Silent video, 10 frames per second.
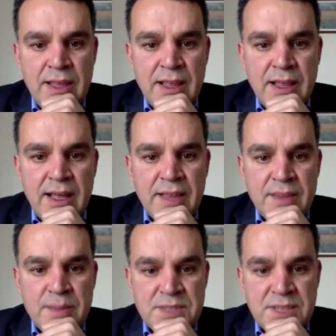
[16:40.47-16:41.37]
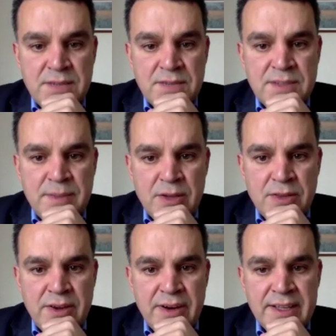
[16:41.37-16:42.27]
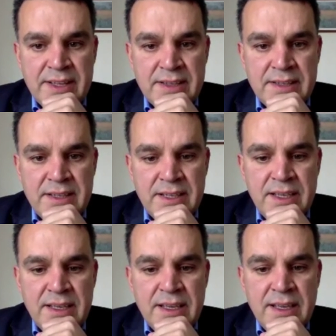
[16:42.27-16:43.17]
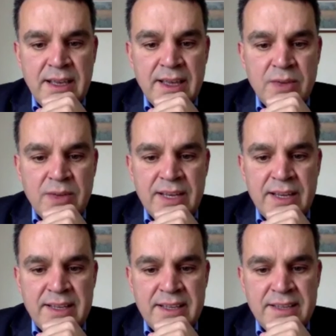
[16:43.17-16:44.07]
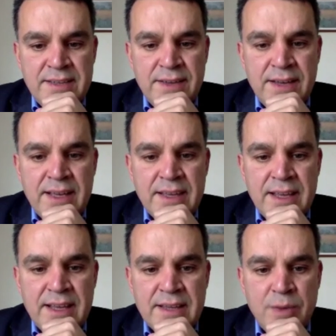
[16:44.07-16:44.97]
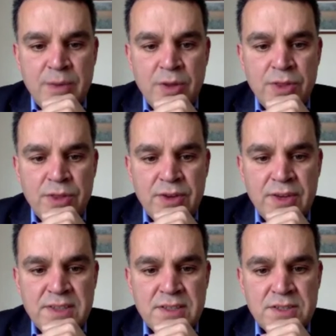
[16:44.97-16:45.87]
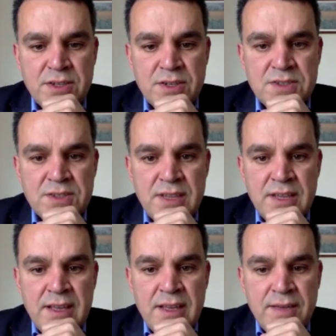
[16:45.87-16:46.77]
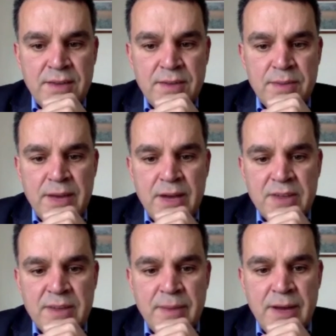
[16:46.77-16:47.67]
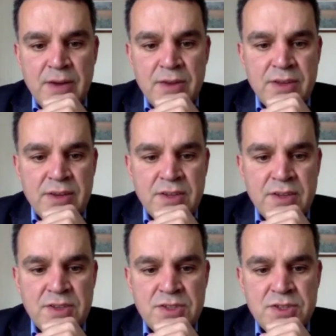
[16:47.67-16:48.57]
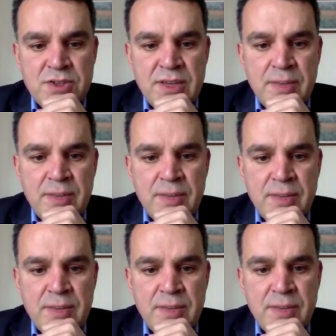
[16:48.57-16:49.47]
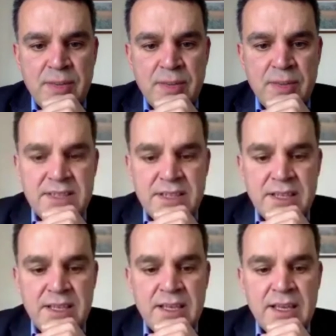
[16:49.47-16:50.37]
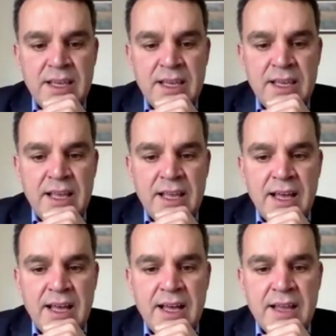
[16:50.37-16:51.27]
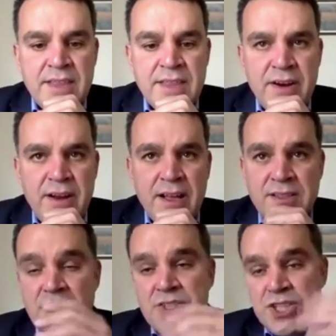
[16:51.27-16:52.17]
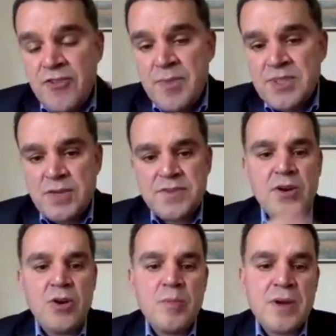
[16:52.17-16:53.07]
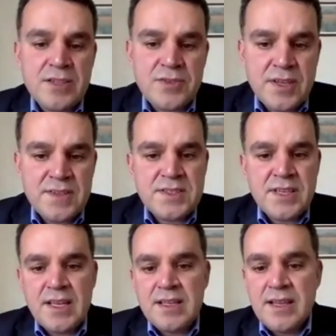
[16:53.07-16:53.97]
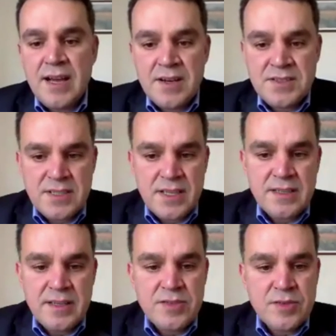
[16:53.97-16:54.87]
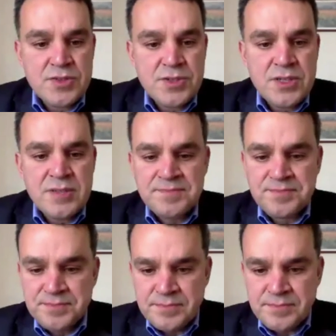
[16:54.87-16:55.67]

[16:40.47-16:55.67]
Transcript: themselves, about their identity. And we can identify that both Greeks and Turks feel proud about their history, about their ethnicity, the achievements of their home countries in arts and literature.